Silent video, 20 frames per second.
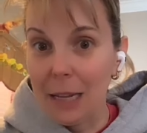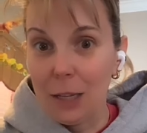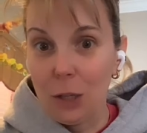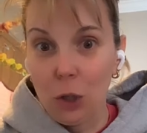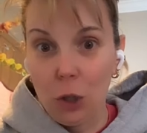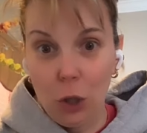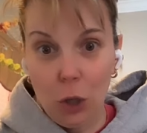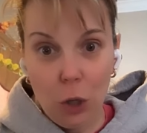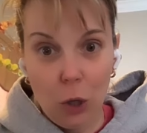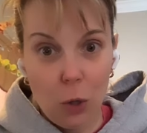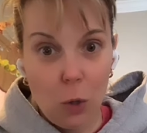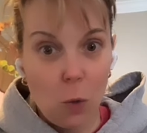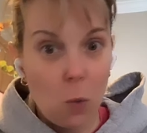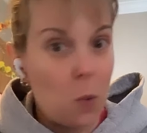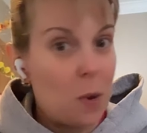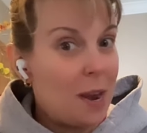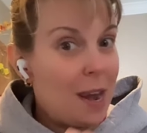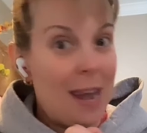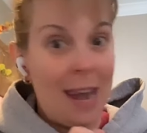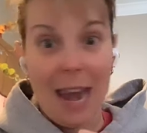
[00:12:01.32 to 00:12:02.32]

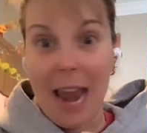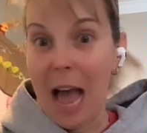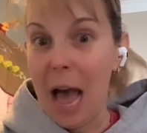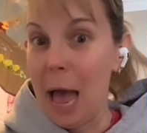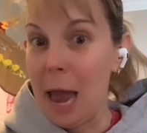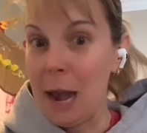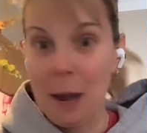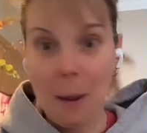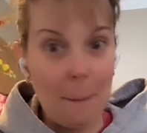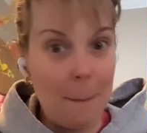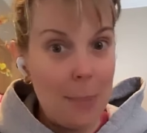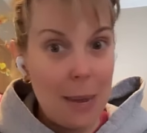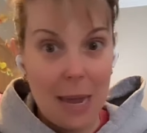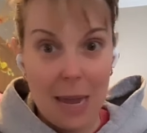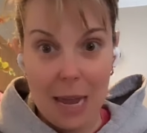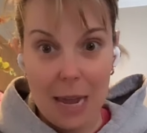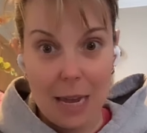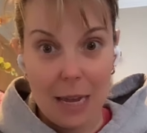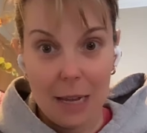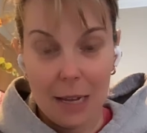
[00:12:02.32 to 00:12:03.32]
you, not
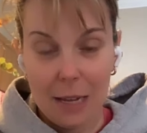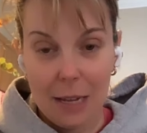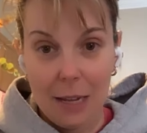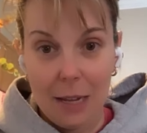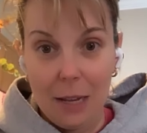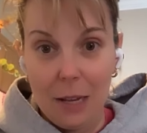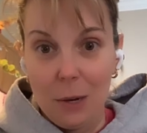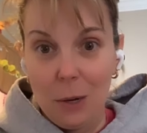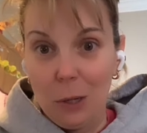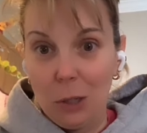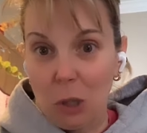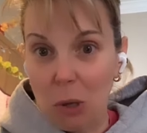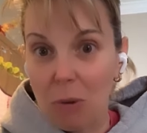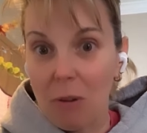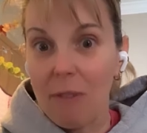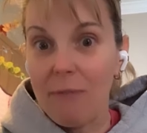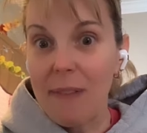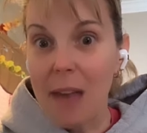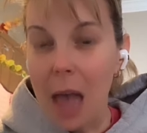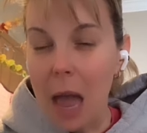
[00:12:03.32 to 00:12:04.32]
me. So
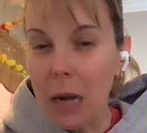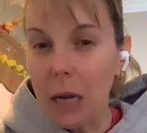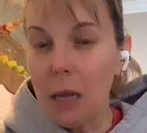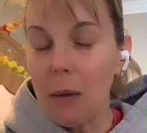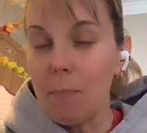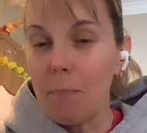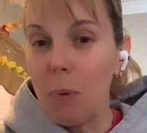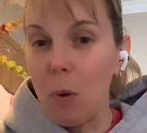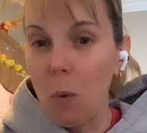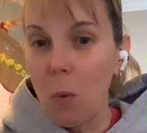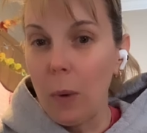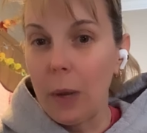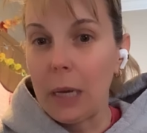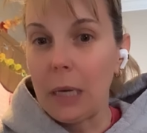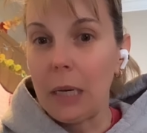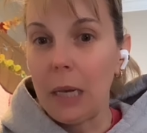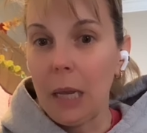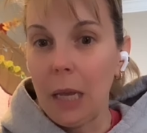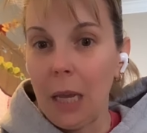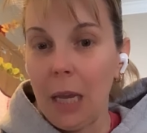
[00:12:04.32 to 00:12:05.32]
if any
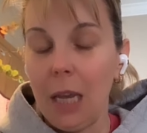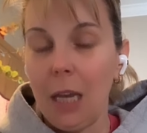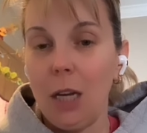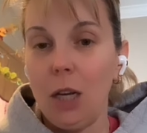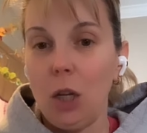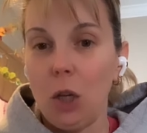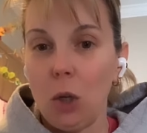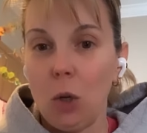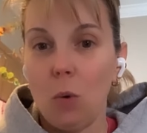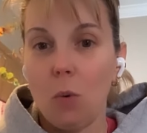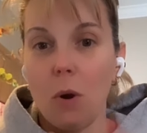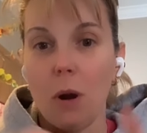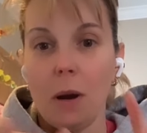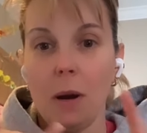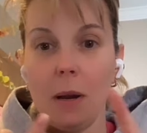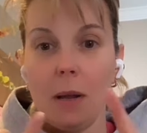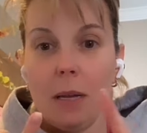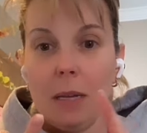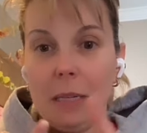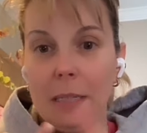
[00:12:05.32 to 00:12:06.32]
point in
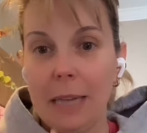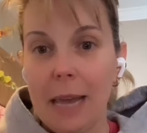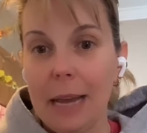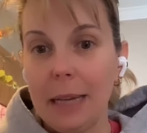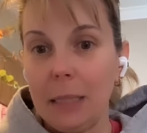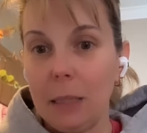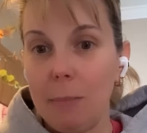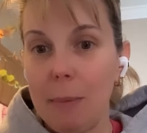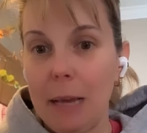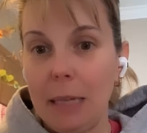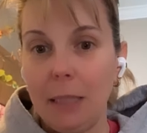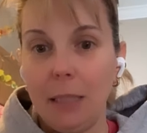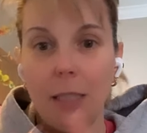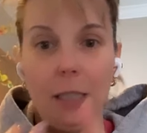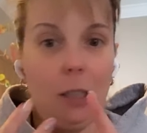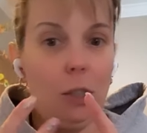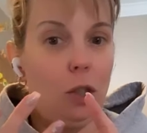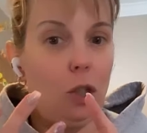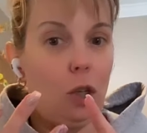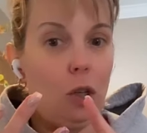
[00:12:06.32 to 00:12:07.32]
your text
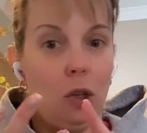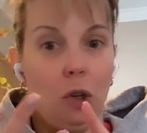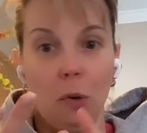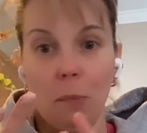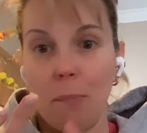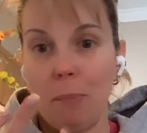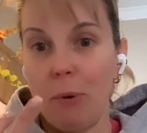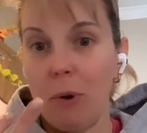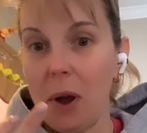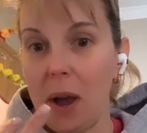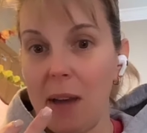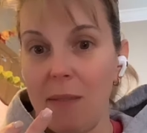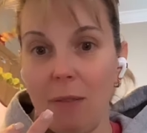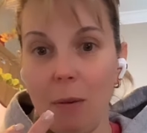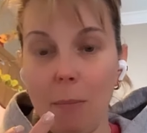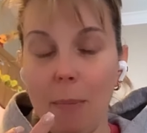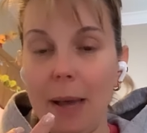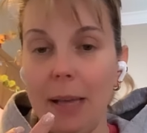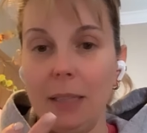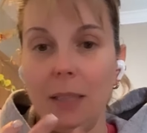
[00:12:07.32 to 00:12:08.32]
message, your
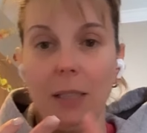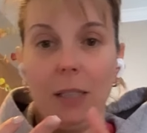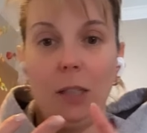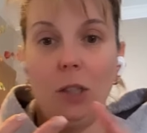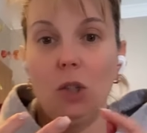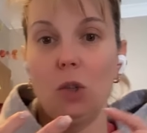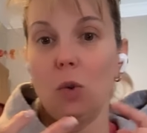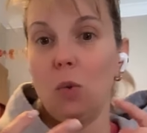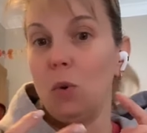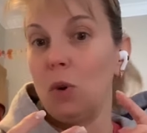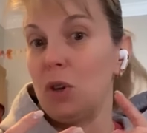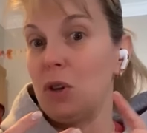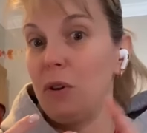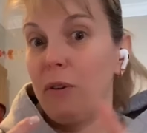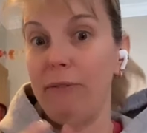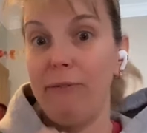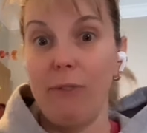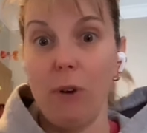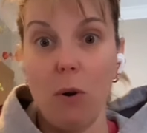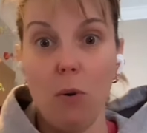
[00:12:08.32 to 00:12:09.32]
private message, or your
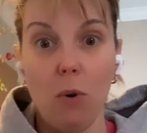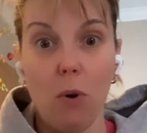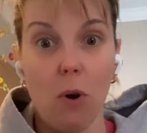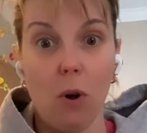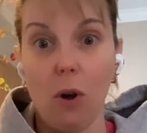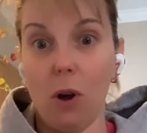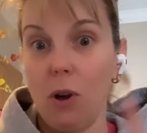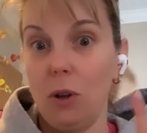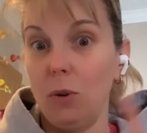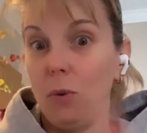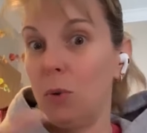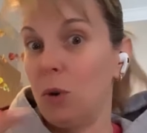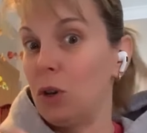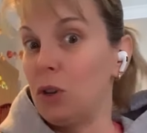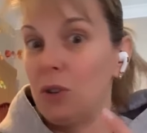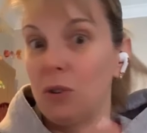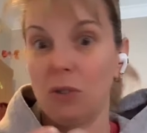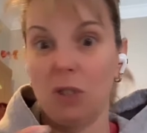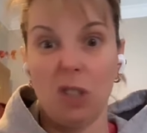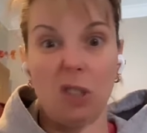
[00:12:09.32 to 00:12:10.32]
phone call, or
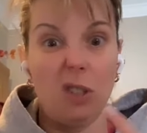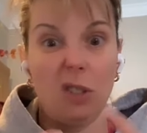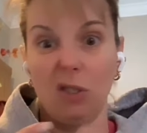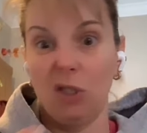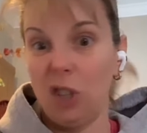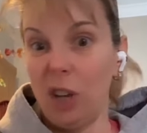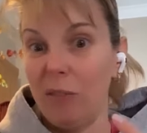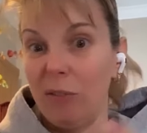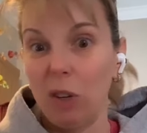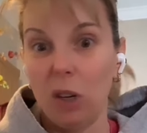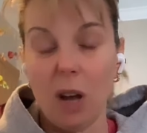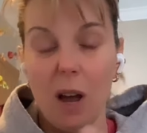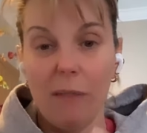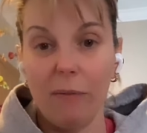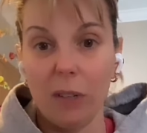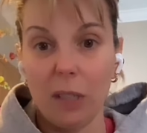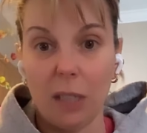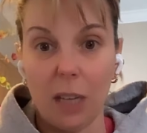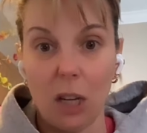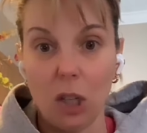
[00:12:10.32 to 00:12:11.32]
your general
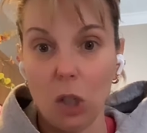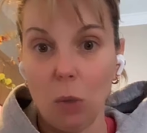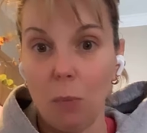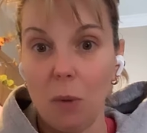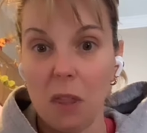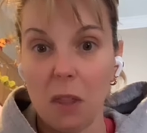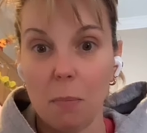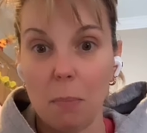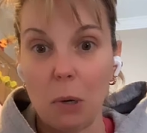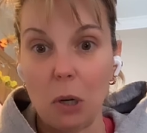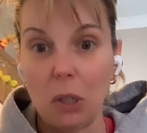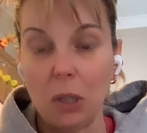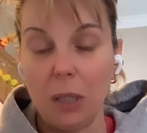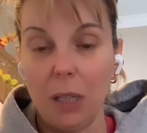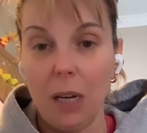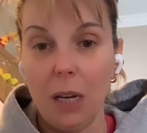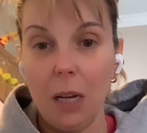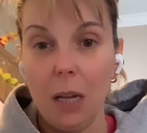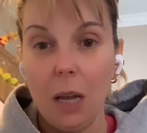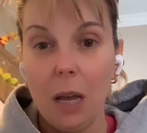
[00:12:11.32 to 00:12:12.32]
conversation with the person,